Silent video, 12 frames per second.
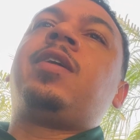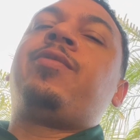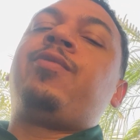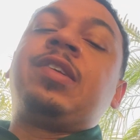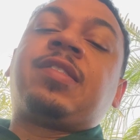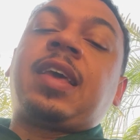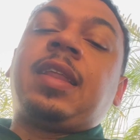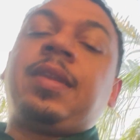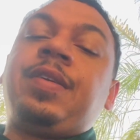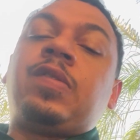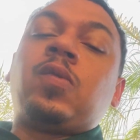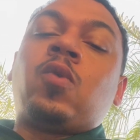risk at
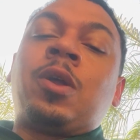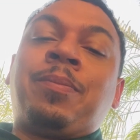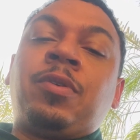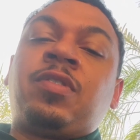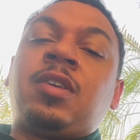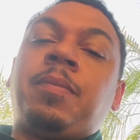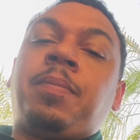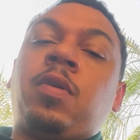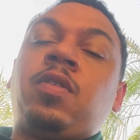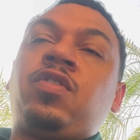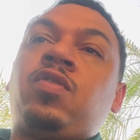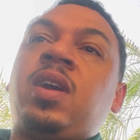least 1%
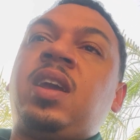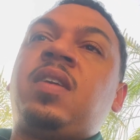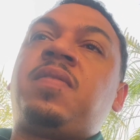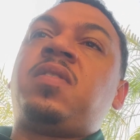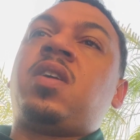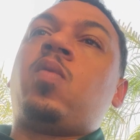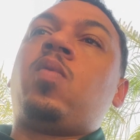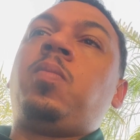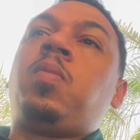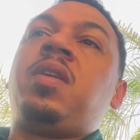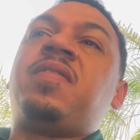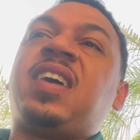per trade, if not
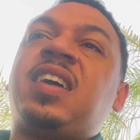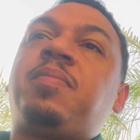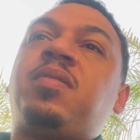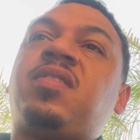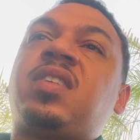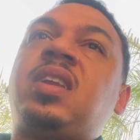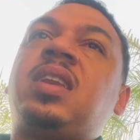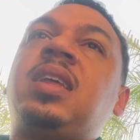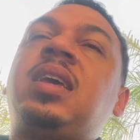1.5%.